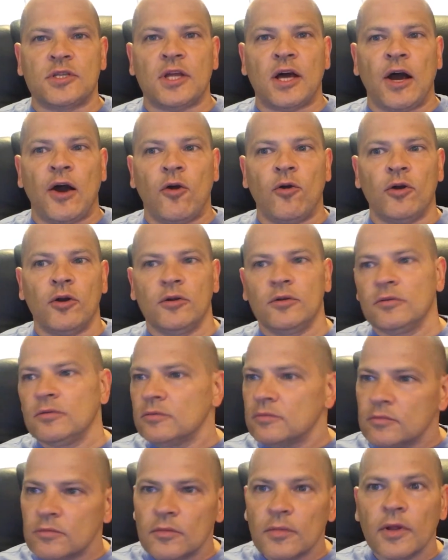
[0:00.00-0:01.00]
an hour,
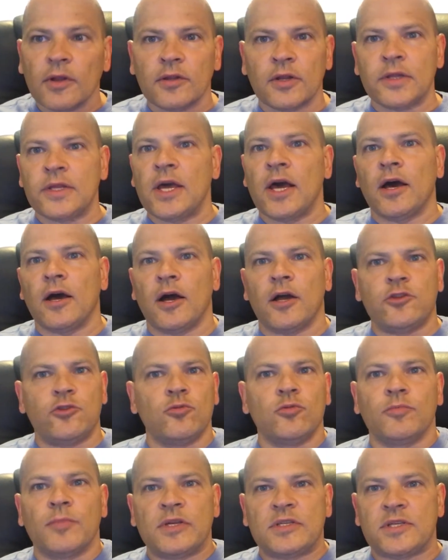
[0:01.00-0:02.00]
then yeah, I
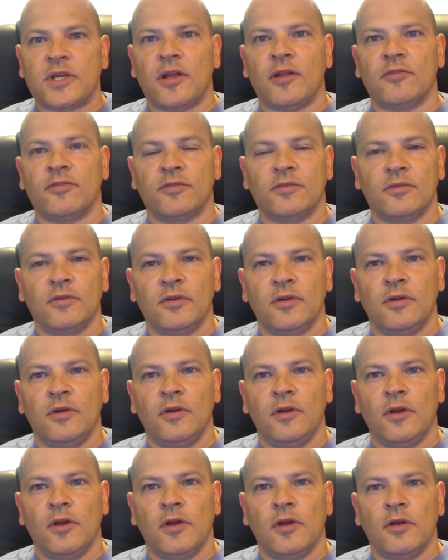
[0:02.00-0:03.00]
do it myself.
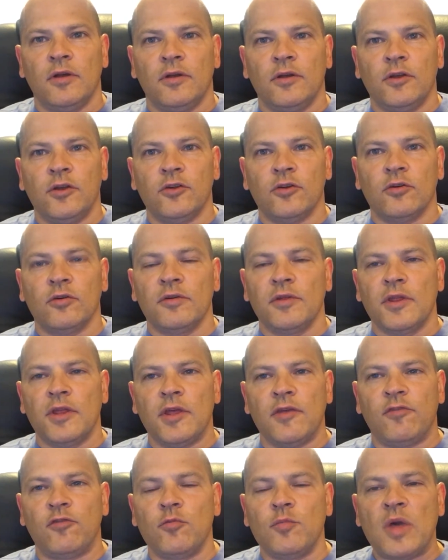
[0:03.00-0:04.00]

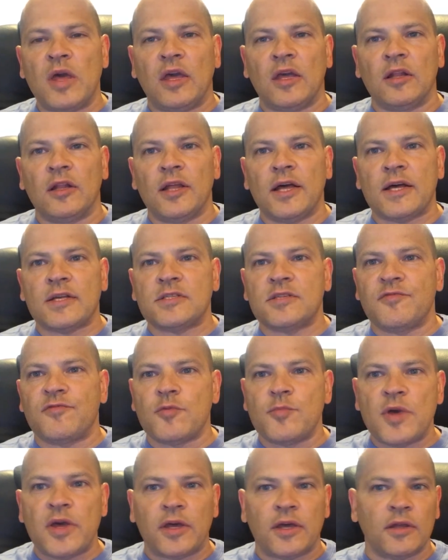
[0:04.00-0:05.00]
If you're making less, if
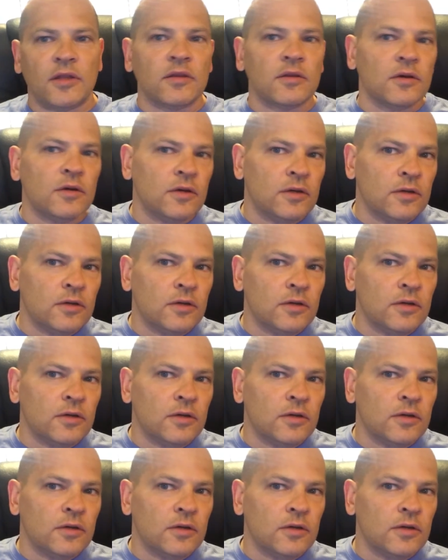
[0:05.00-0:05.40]
you're making